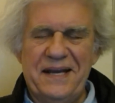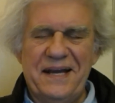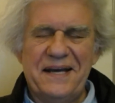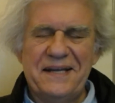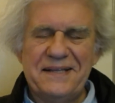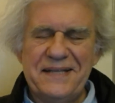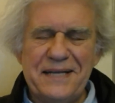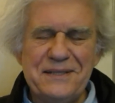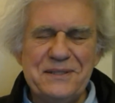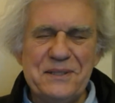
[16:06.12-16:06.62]

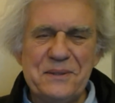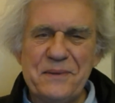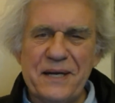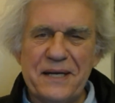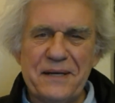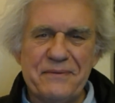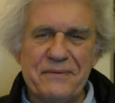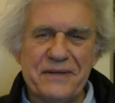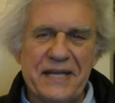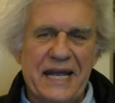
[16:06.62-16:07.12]
they do
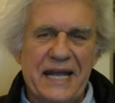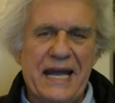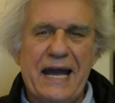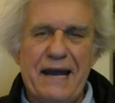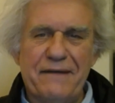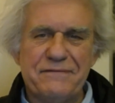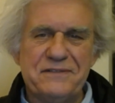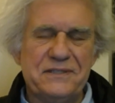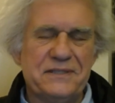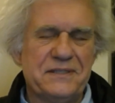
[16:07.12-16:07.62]
whatever they
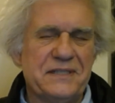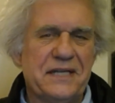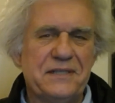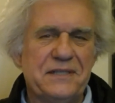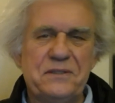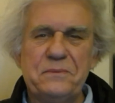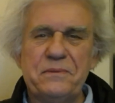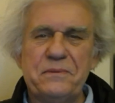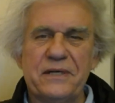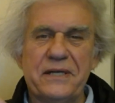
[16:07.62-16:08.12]
have to and they
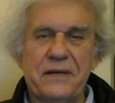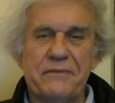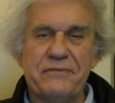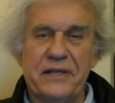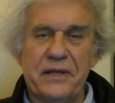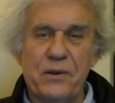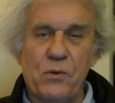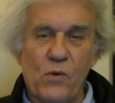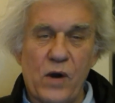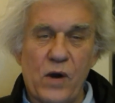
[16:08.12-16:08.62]
do whatever
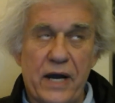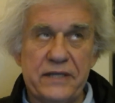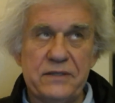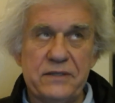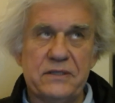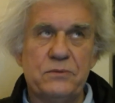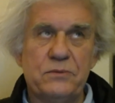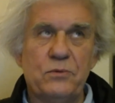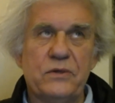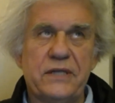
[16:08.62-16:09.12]
they
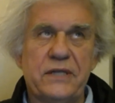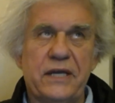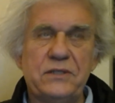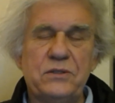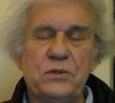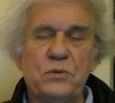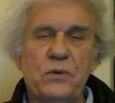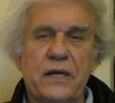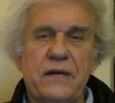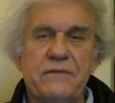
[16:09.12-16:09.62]
want, they
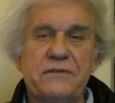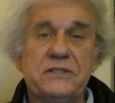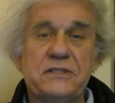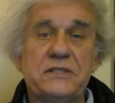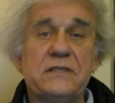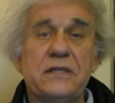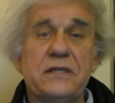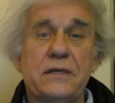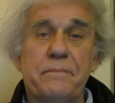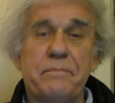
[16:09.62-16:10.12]
do whatever is
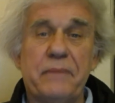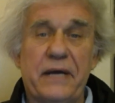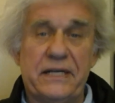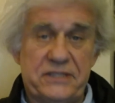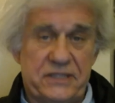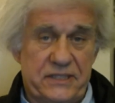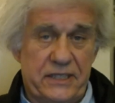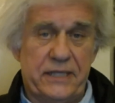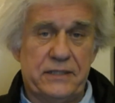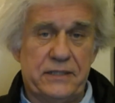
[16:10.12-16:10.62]
in their
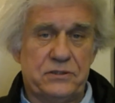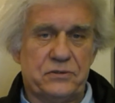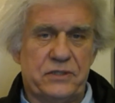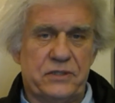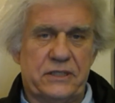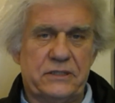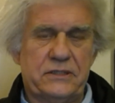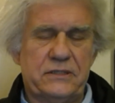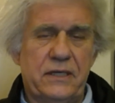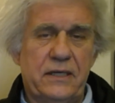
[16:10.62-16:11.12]
best
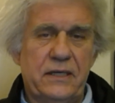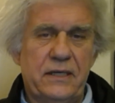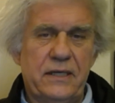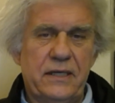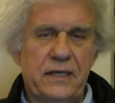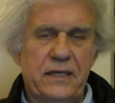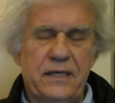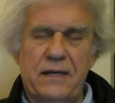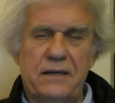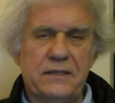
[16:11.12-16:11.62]
interest.
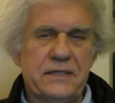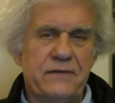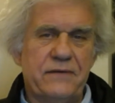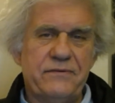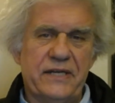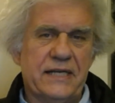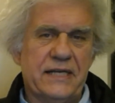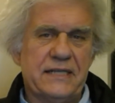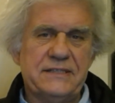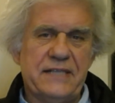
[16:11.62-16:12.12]
And I'll give
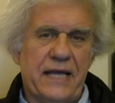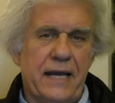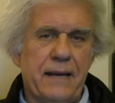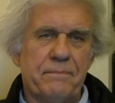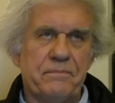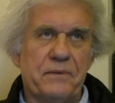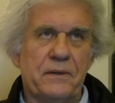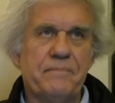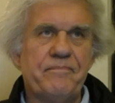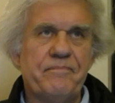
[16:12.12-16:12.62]
you an
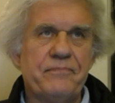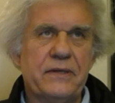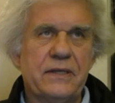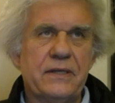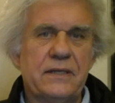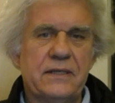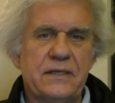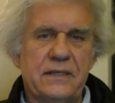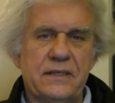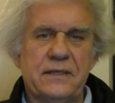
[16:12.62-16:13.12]
example.
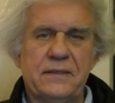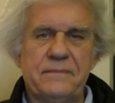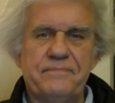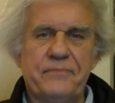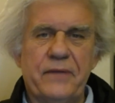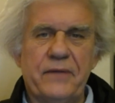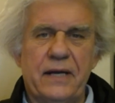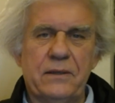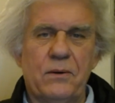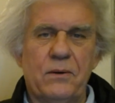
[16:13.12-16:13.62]
You know,
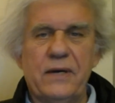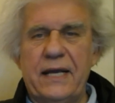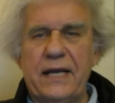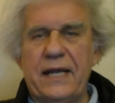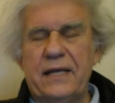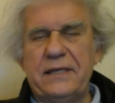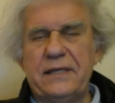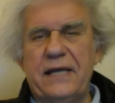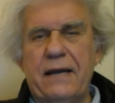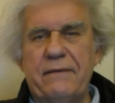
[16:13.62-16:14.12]
on the one
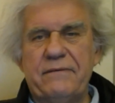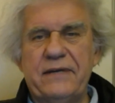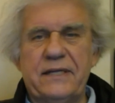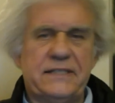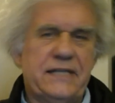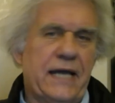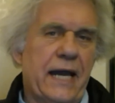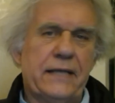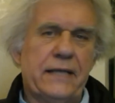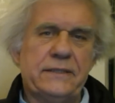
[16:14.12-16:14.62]
hand, you have
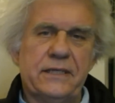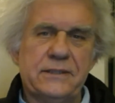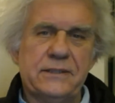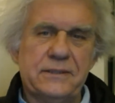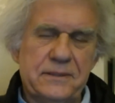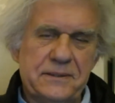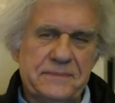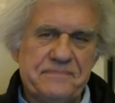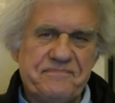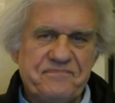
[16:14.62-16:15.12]

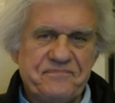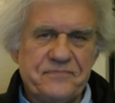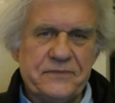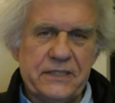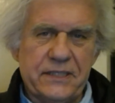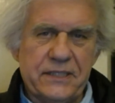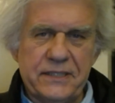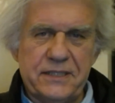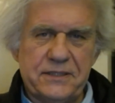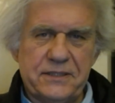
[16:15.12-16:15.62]
Netanyahu
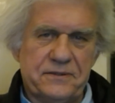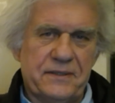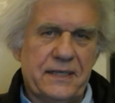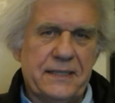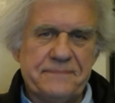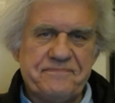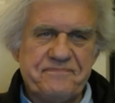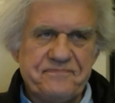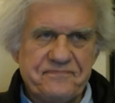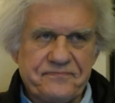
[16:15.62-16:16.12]
in
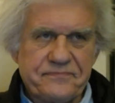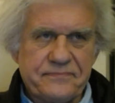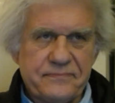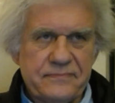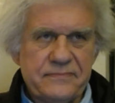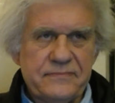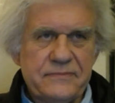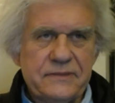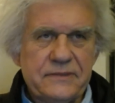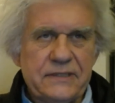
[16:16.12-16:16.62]
Israel,
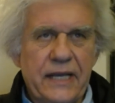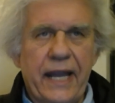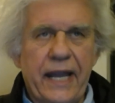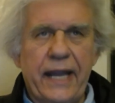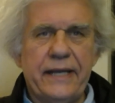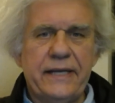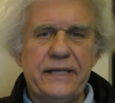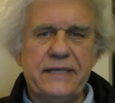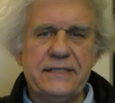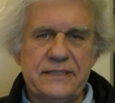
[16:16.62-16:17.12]

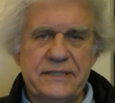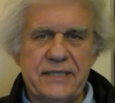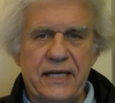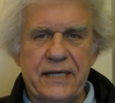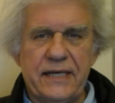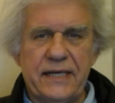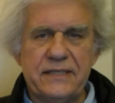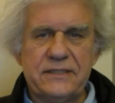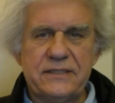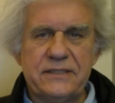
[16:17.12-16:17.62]
and he
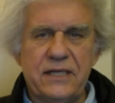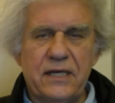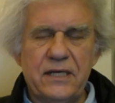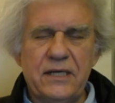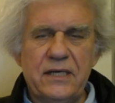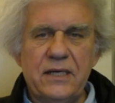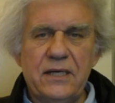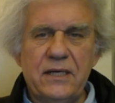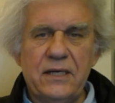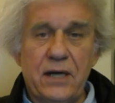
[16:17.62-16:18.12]
says,
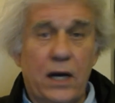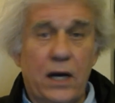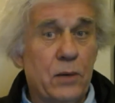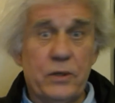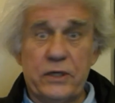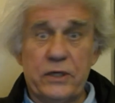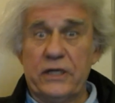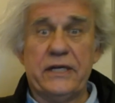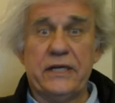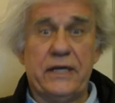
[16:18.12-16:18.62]
Oh,
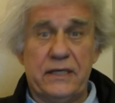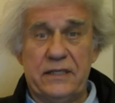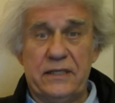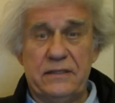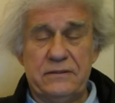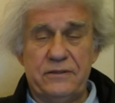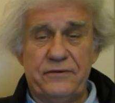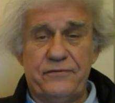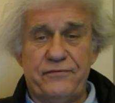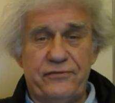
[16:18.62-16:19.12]
we're going
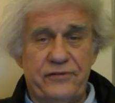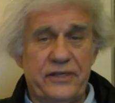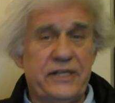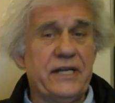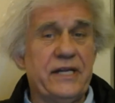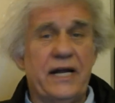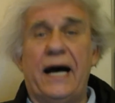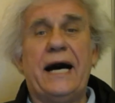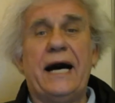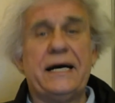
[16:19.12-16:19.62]
to free
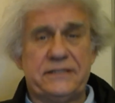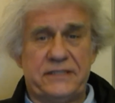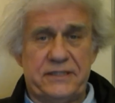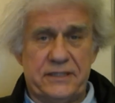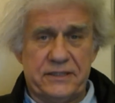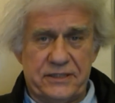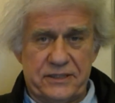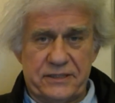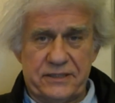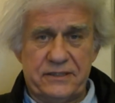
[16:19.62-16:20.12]
the
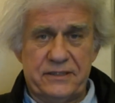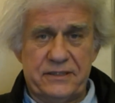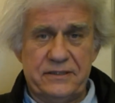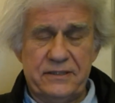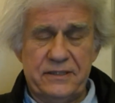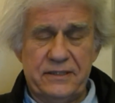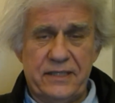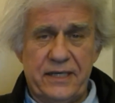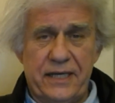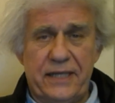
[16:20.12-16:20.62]
hostages.
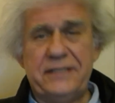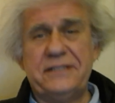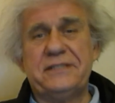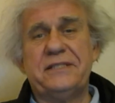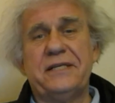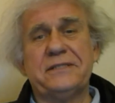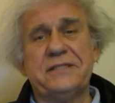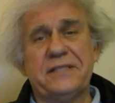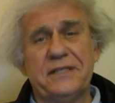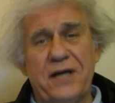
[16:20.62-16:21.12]
And he
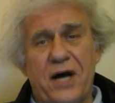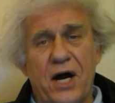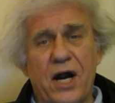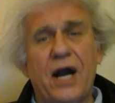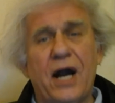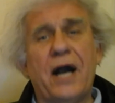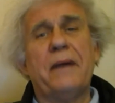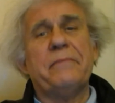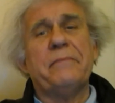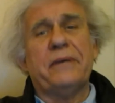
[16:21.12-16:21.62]
sends an
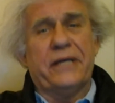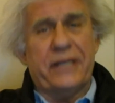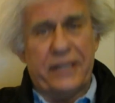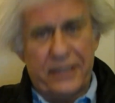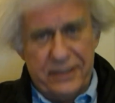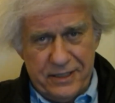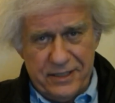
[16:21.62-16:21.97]
army